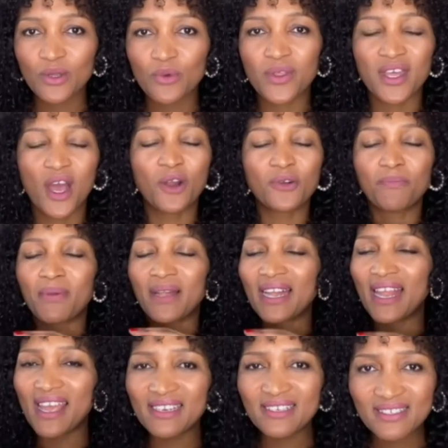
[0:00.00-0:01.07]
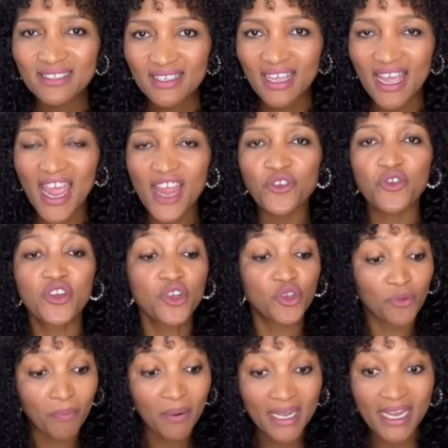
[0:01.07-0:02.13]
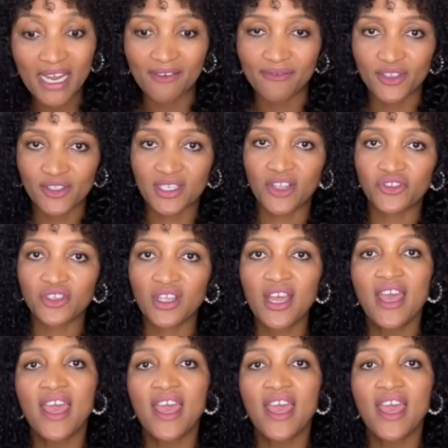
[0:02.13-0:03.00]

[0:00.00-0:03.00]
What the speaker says: without planned, and you need to plan for such.